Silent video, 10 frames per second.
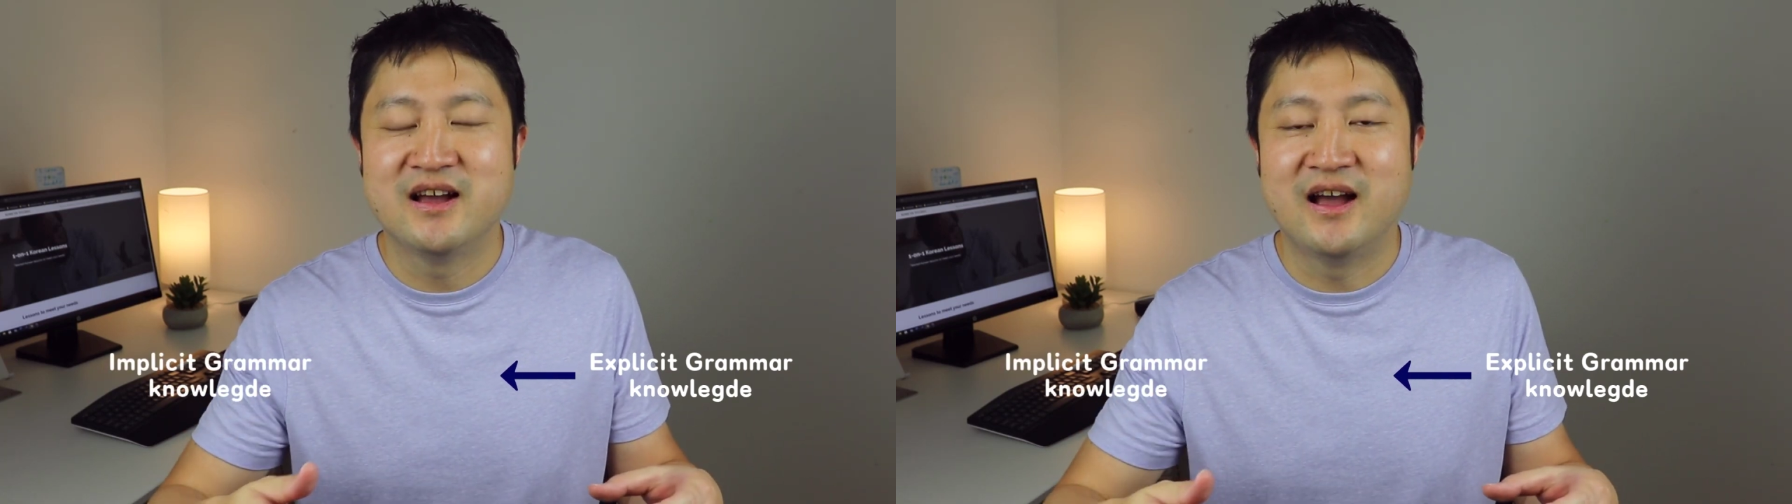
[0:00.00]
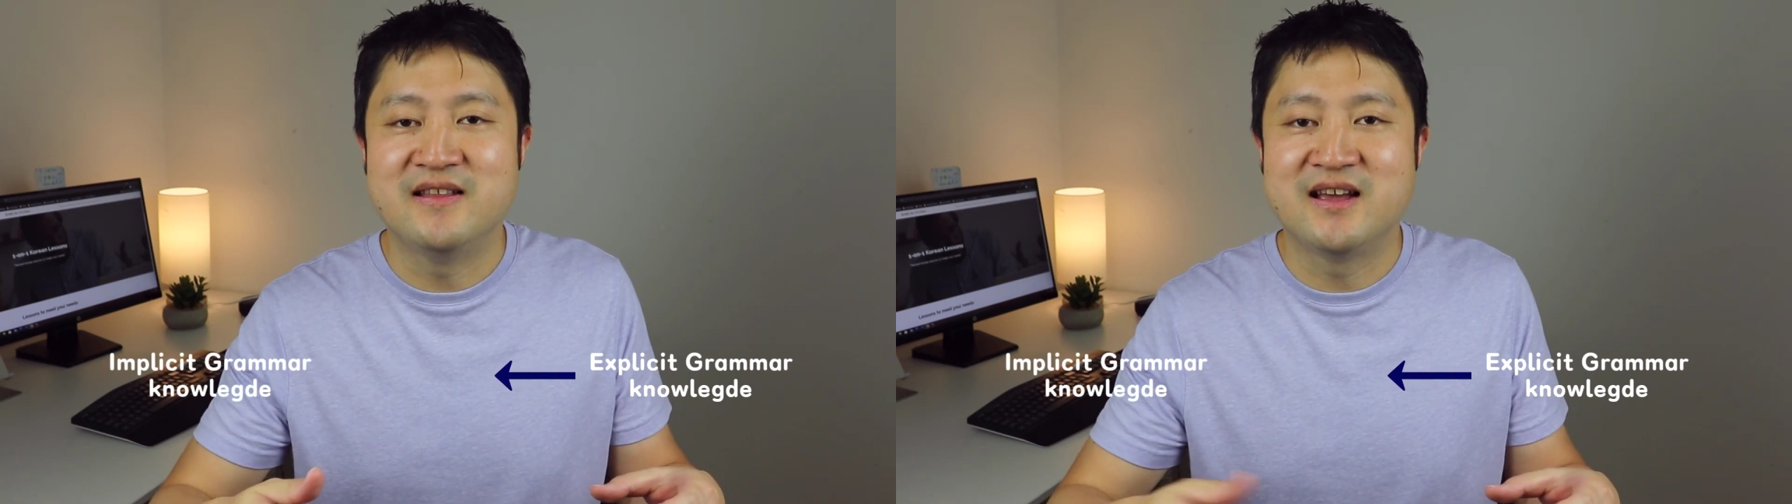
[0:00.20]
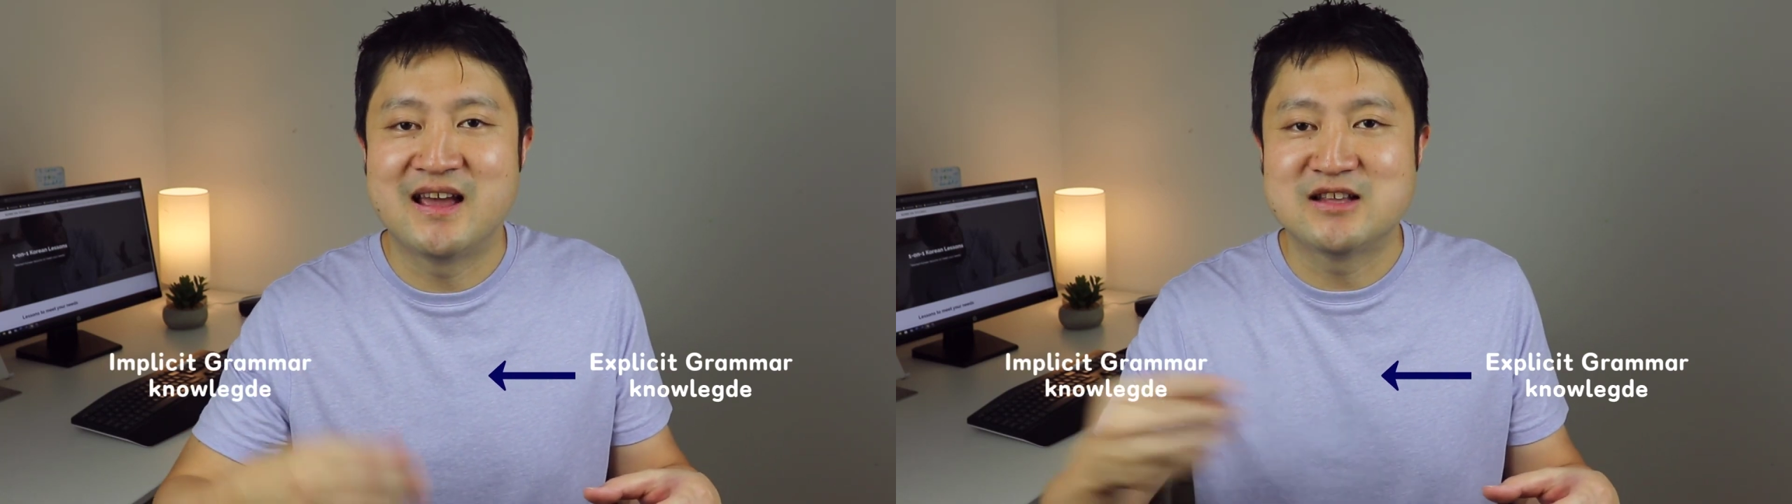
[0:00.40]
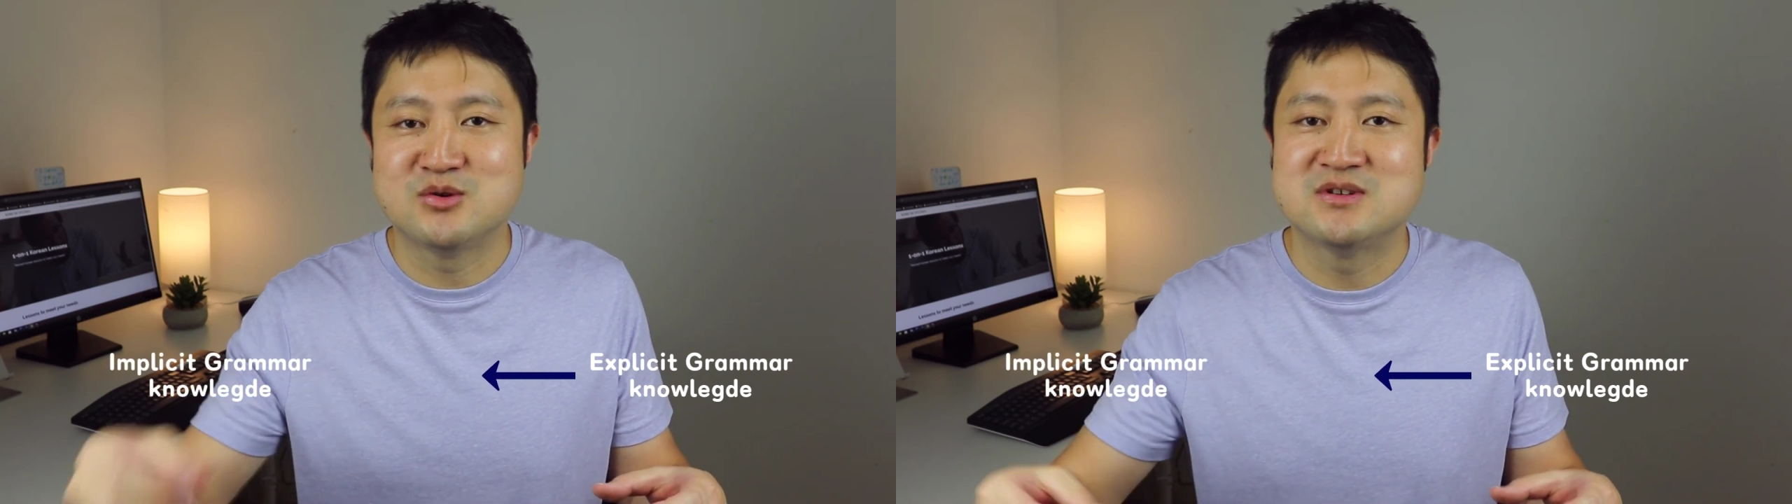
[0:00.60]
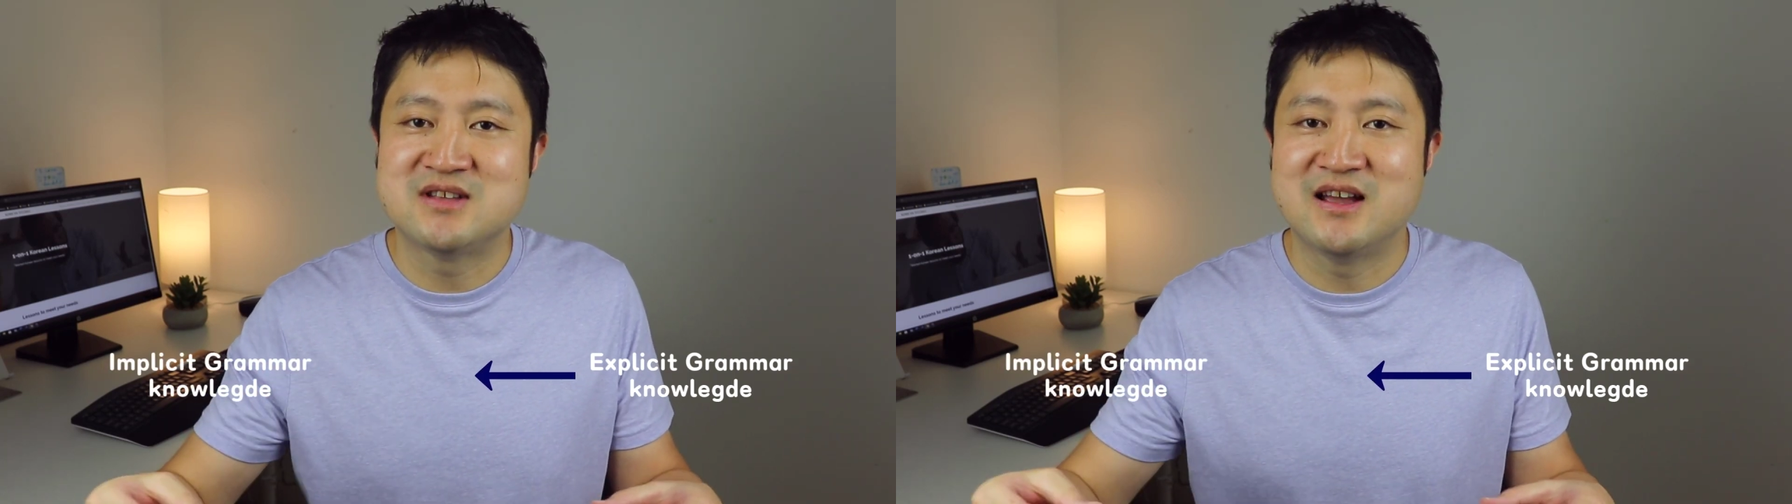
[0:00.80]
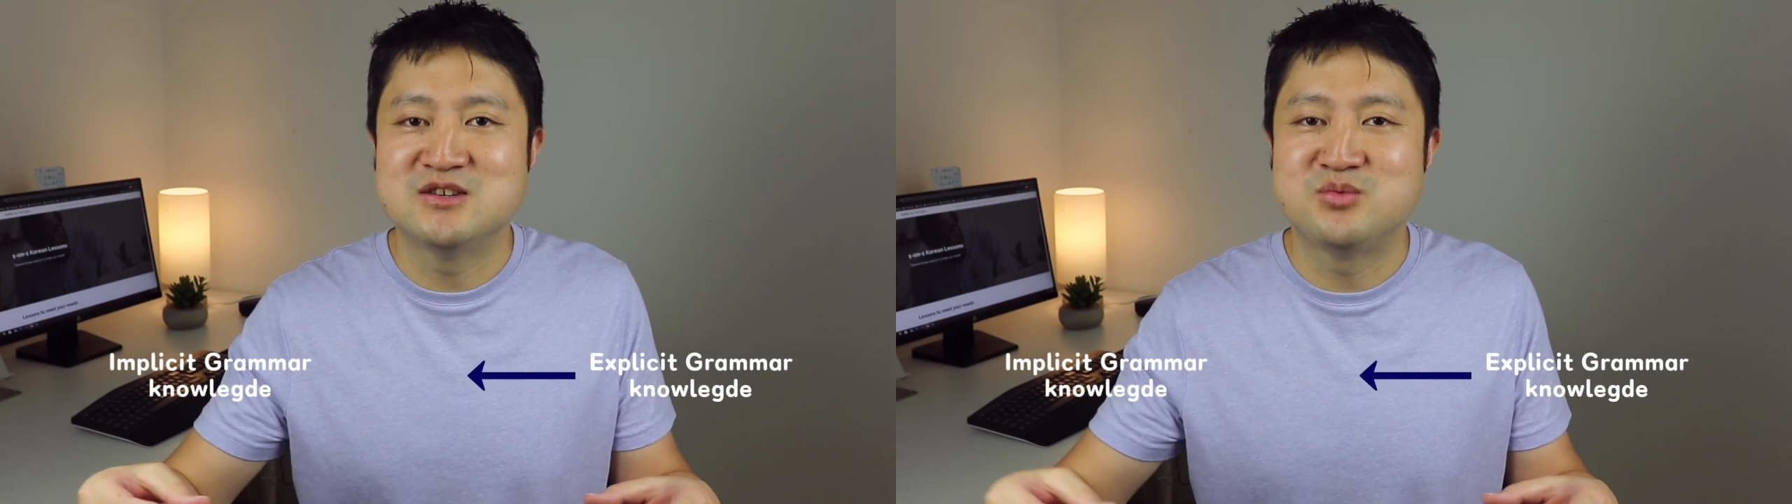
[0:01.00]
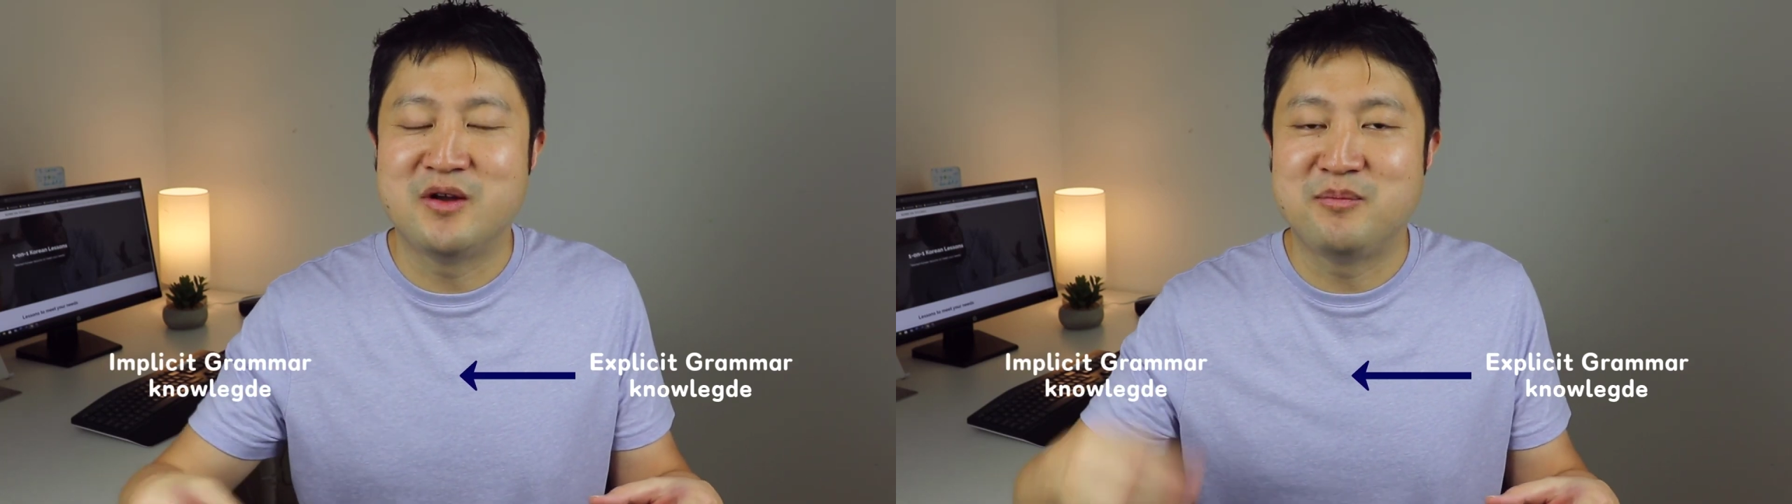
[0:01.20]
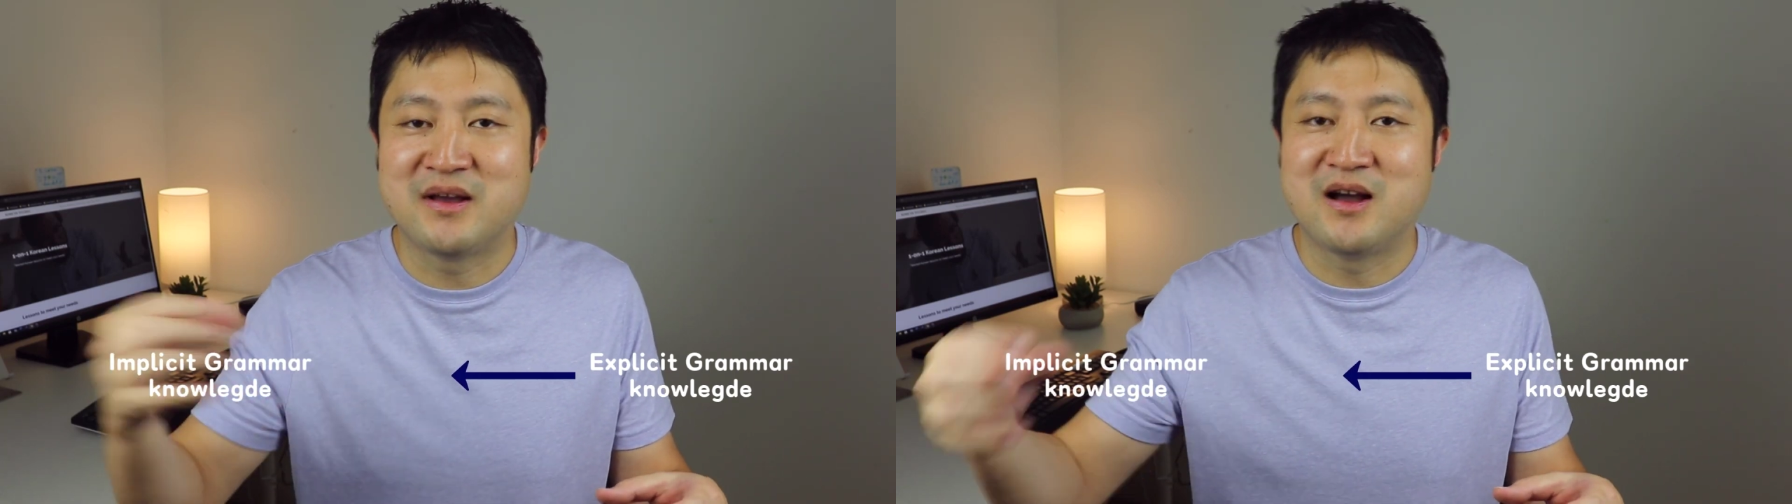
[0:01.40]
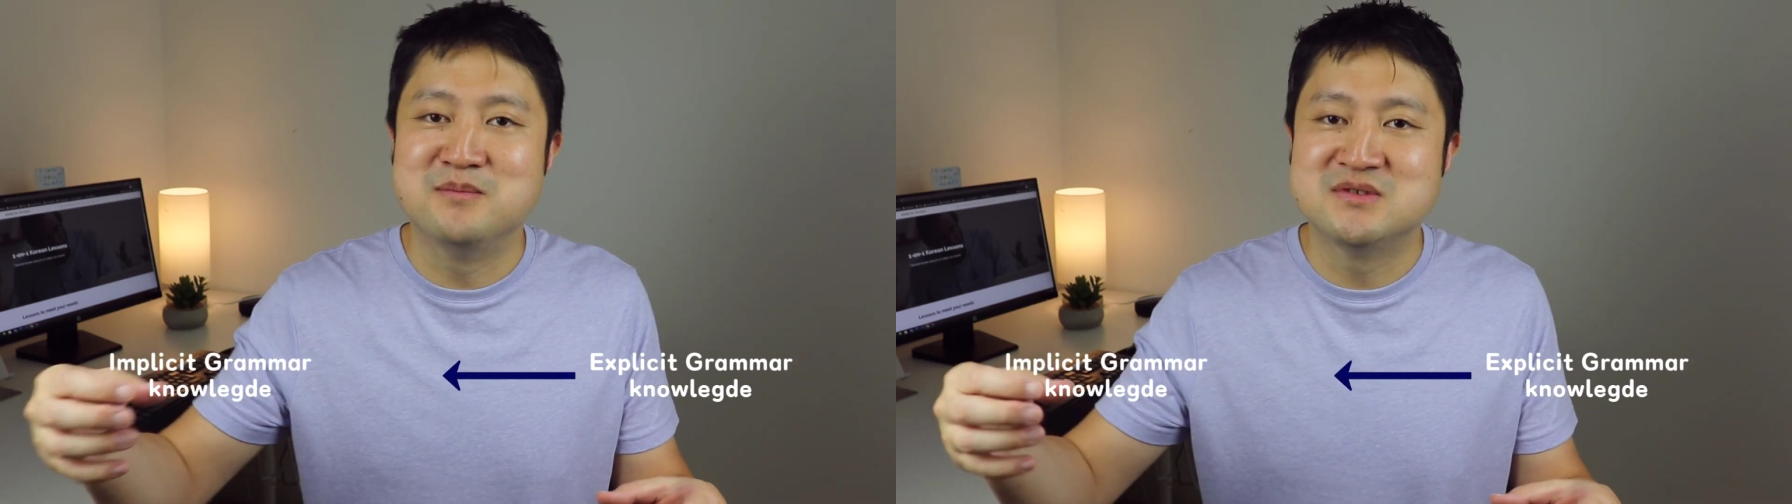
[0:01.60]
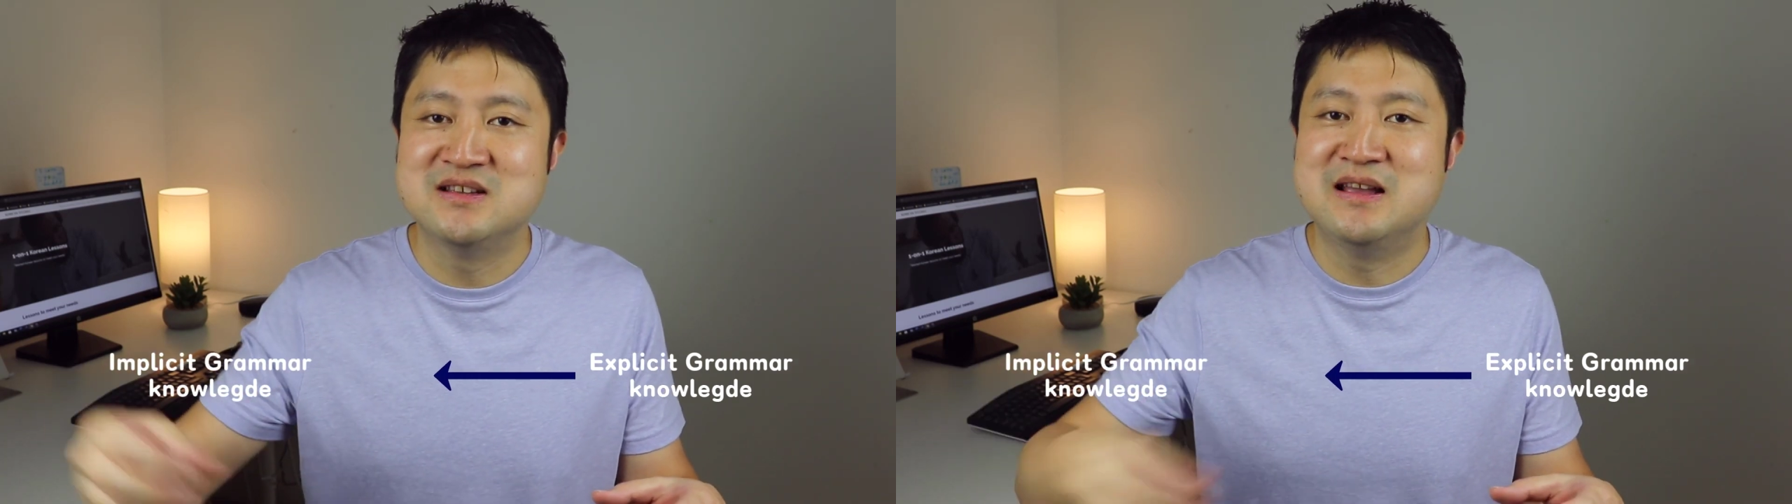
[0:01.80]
and then get to a stage where it becomes an